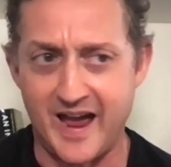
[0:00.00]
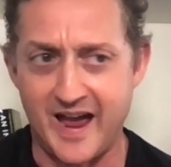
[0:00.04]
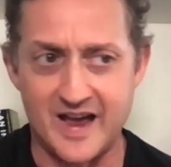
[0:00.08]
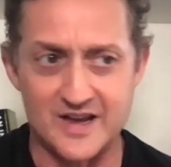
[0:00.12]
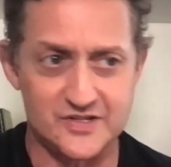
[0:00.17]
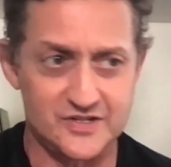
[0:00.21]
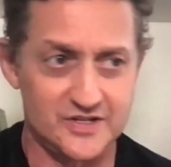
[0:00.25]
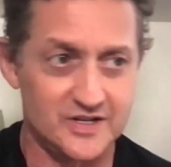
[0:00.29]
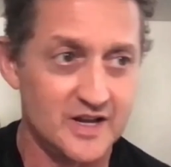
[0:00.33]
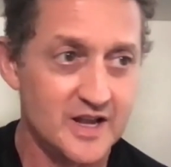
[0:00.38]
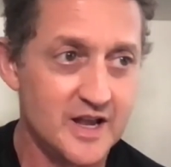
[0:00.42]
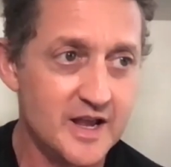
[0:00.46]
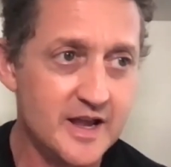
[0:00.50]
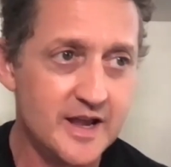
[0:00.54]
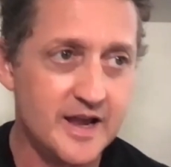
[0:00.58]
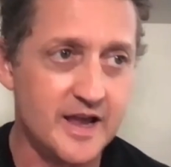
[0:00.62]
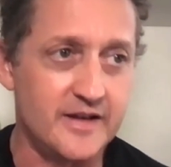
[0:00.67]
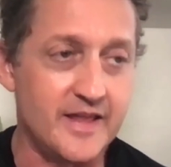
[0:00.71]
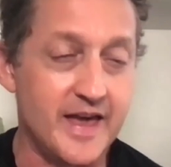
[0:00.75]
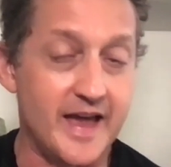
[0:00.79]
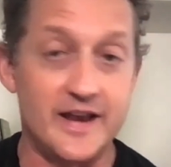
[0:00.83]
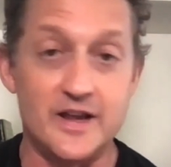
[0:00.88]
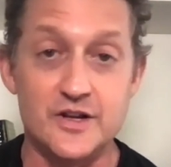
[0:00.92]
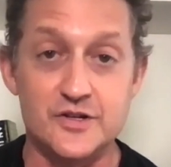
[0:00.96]
past. Mm-hmm.
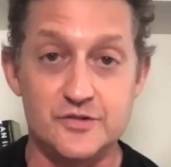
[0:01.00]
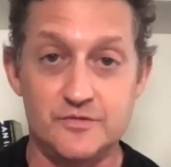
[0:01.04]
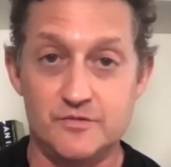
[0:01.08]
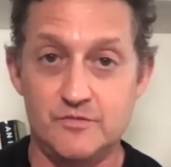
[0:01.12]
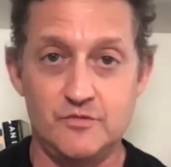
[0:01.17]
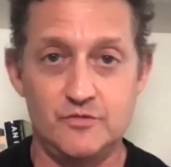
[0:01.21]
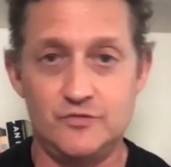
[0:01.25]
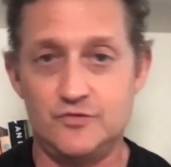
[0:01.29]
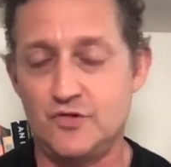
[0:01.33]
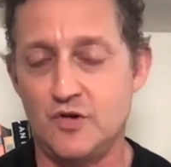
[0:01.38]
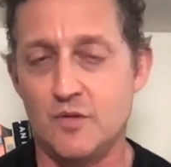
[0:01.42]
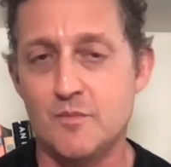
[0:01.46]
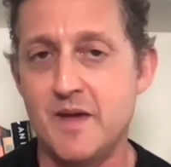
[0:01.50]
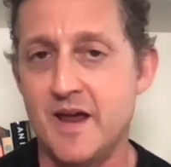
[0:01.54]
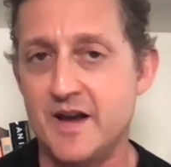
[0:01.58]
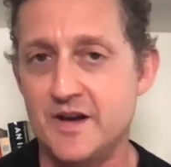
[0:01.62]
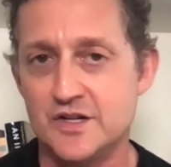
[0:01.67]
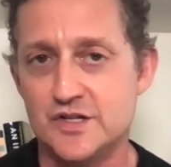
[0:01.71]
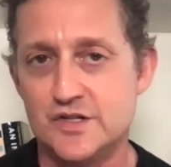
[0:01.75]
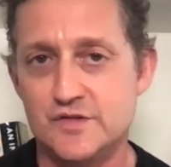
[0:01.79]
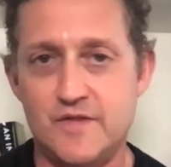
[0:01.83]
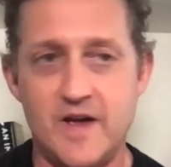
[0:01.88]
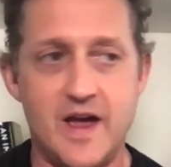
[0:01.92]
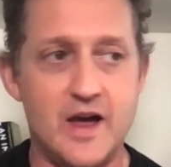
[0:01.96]
And that has
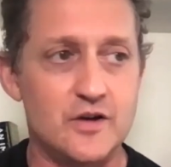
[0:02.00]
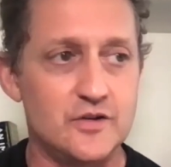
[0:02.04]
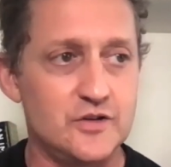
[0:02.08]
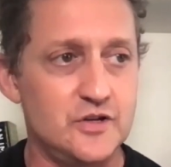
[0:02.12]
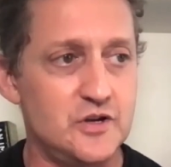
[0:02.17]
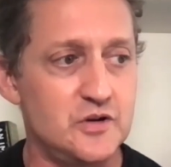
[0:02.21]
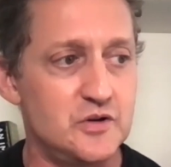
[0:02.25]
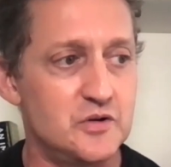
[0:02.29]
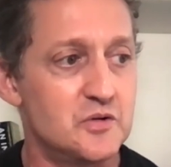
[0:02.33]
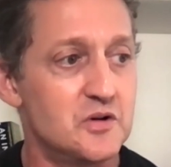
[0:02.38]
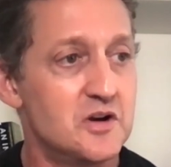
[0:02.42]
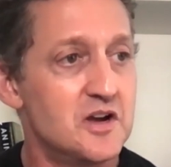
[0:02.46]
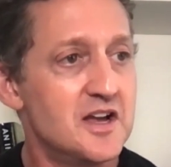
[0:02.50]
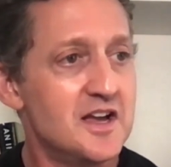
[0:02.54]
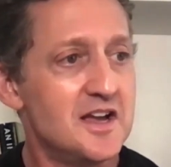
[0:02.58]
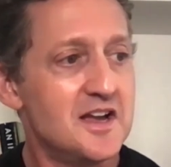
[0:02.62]
tremendous value.